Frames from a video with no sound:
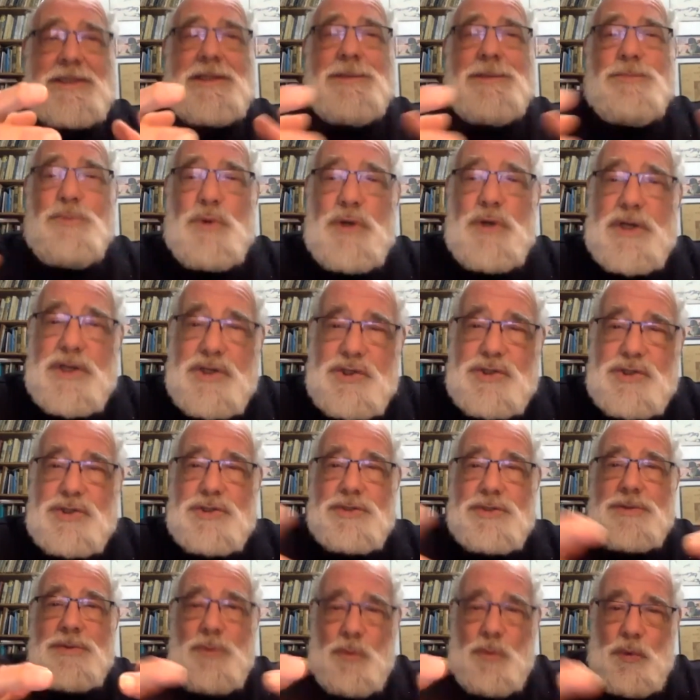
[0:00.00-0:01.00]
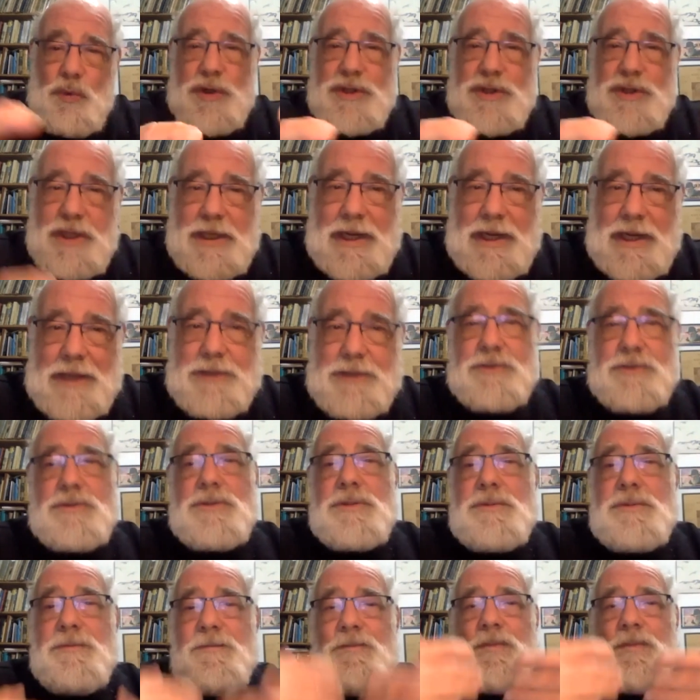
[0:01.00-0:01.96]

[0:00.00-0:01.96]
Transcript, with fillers: the British worked together